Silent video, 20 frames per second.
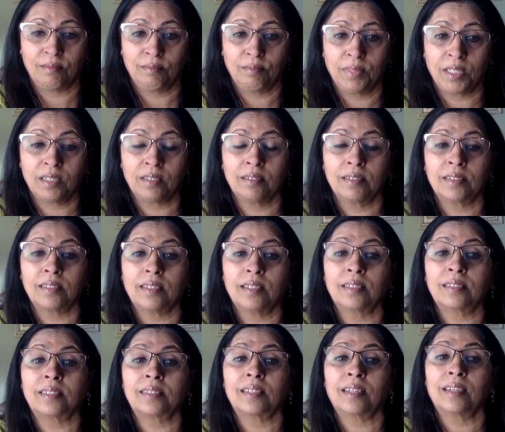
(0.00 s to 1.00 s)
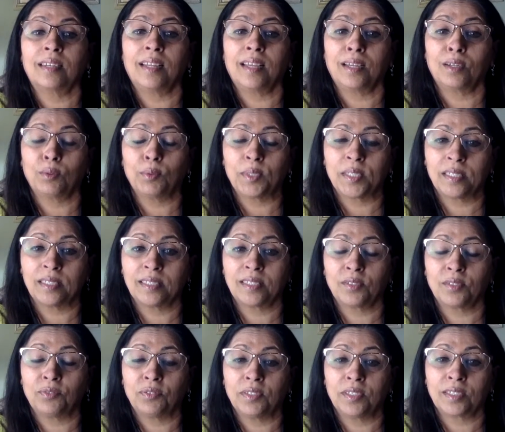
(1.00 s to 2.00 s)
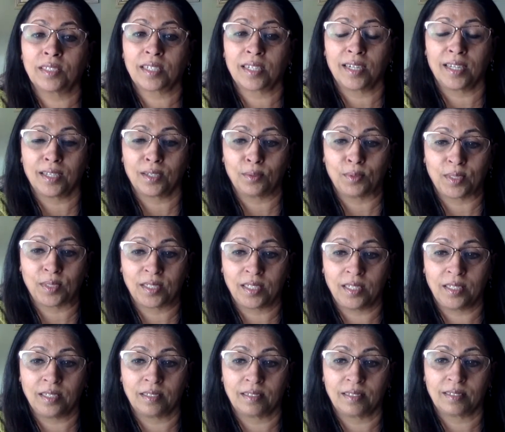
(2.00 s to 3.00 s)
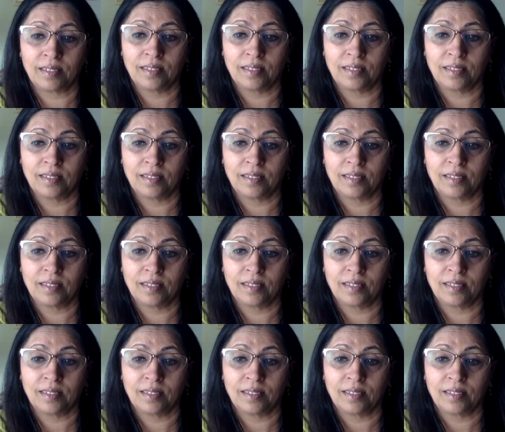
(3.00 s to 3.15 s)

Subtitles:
because it's the language is the first language here,